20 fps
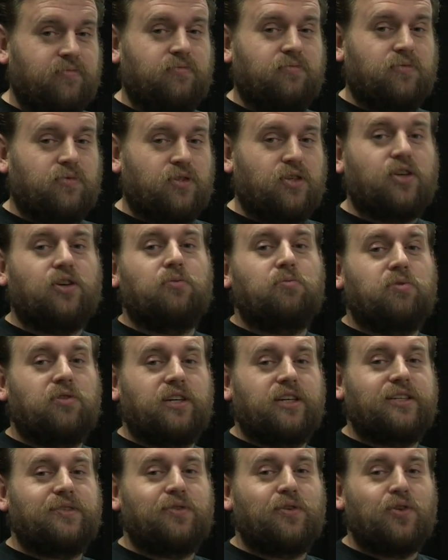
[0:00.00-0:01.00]
It's a good
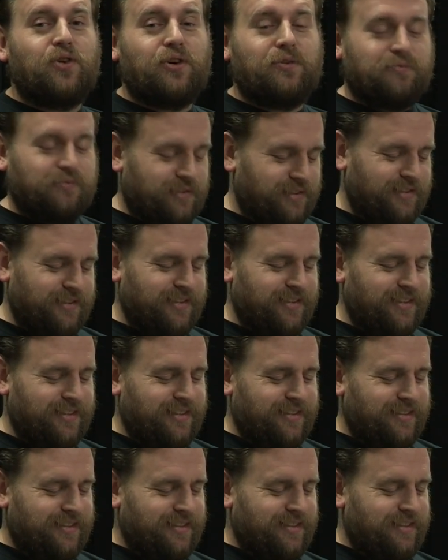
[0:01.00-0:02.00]
place for them.
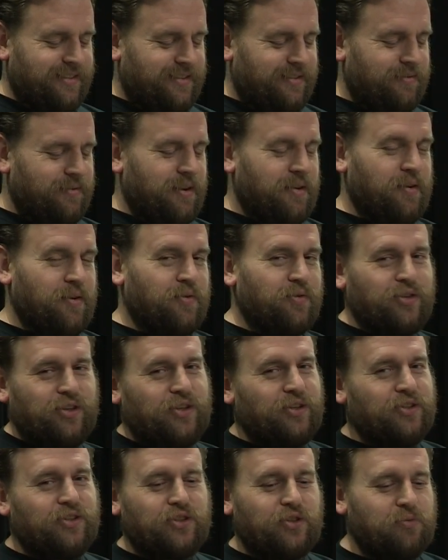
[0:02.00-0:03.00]
I don't
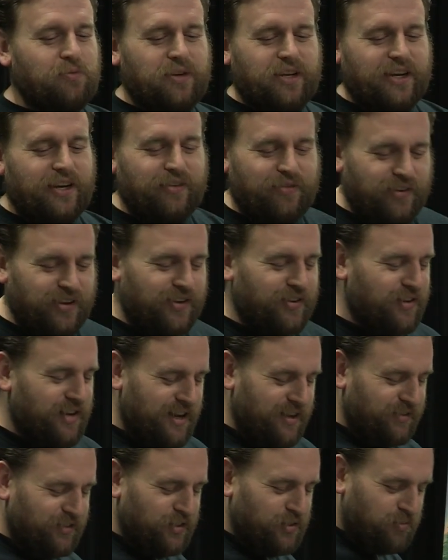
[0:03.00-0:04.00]
use so many if I don't have so